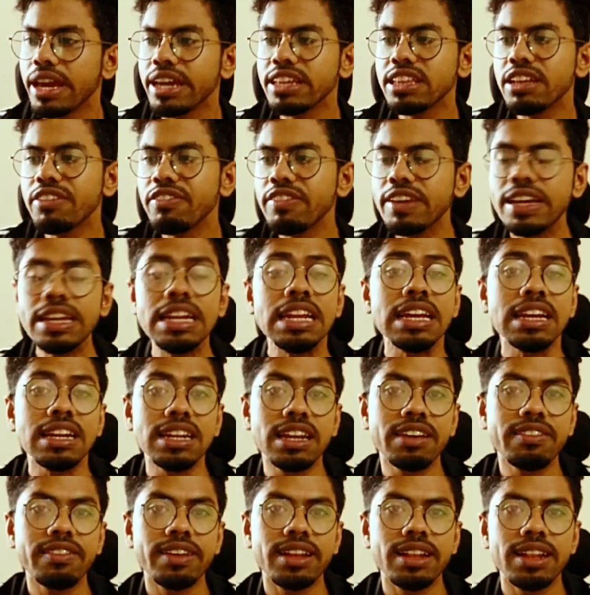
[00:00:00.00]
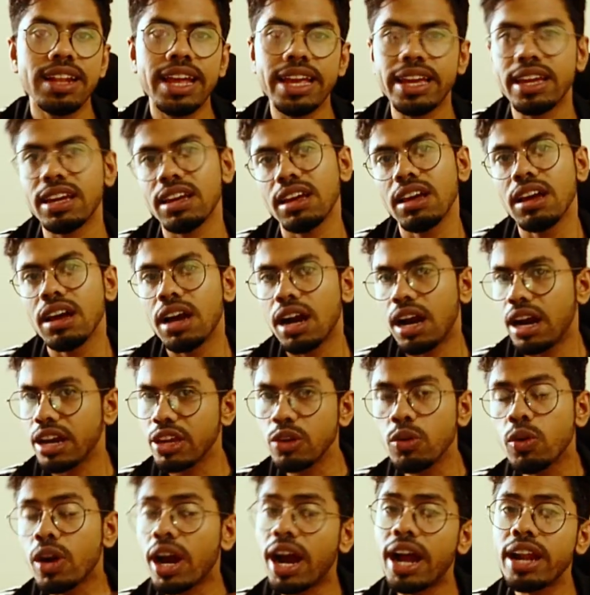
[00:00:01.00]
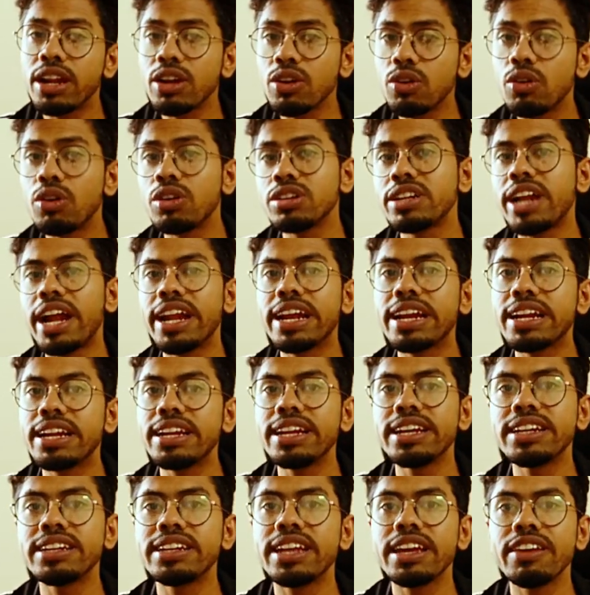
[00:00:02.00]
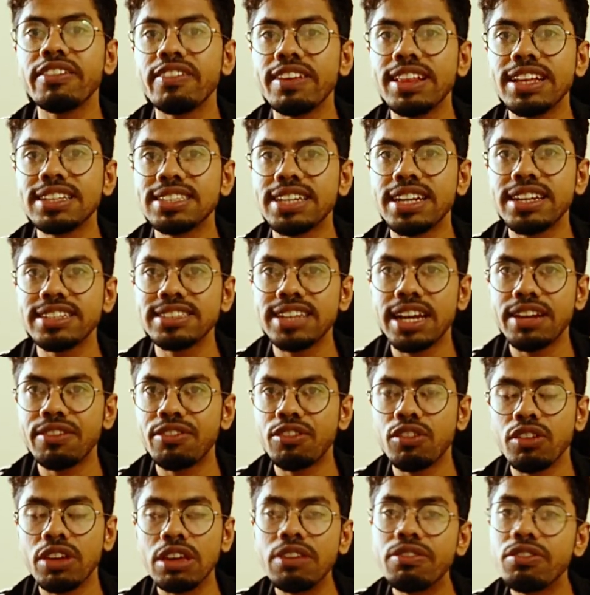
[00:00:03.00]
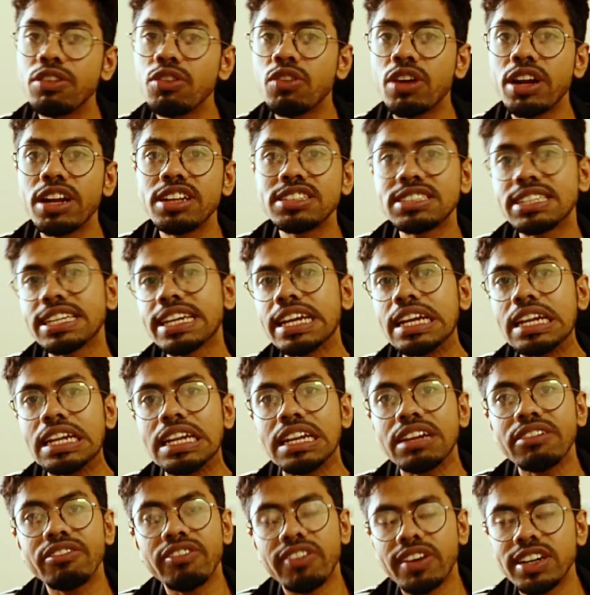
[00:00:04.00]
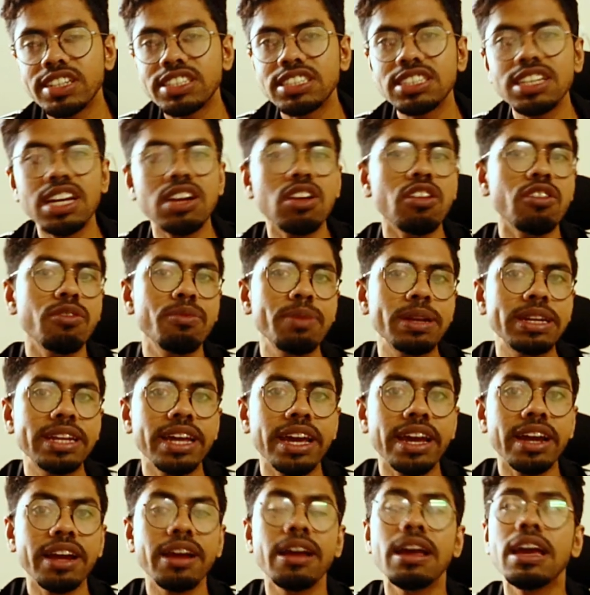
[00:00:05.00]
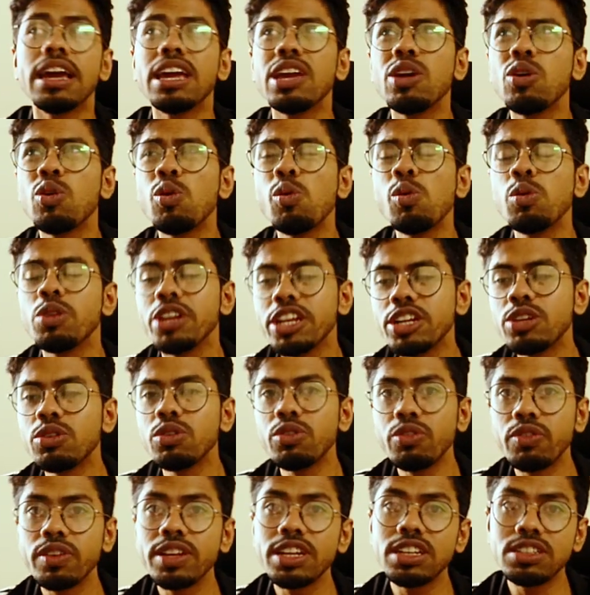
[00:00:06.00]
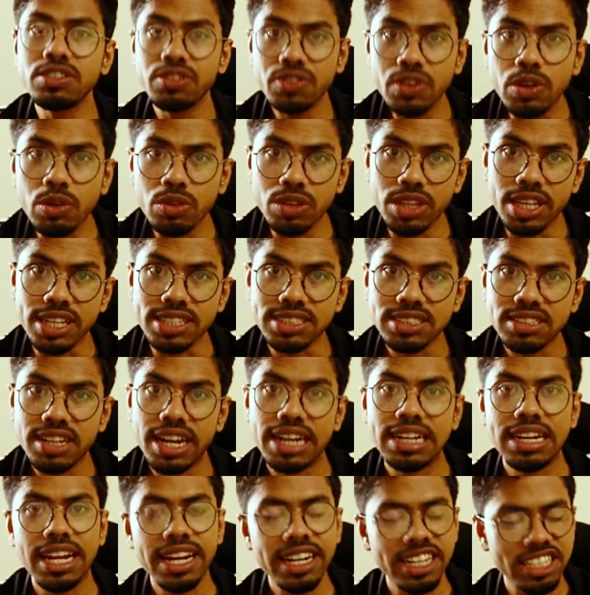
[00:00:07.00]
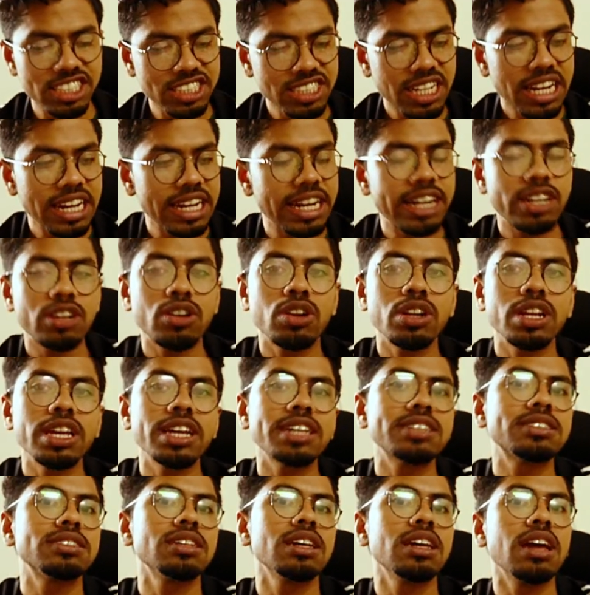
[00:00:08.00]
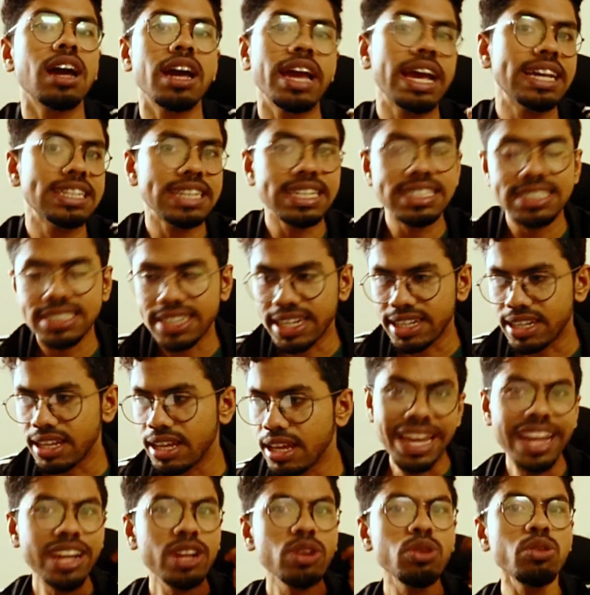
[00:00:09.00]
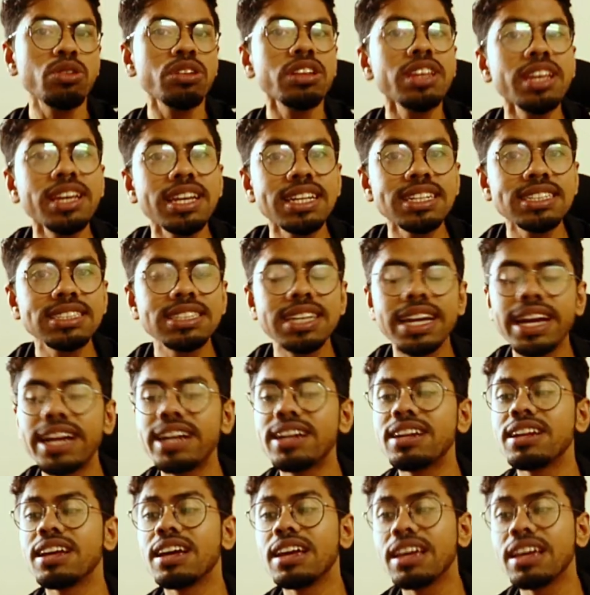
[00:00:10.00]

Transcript: in the beginning level, like you can't go directly and take VLSI Design Flow. If you are in second and first year of BTech, you need to finish few things, right? Like digital electronics, as I said. And good thing is that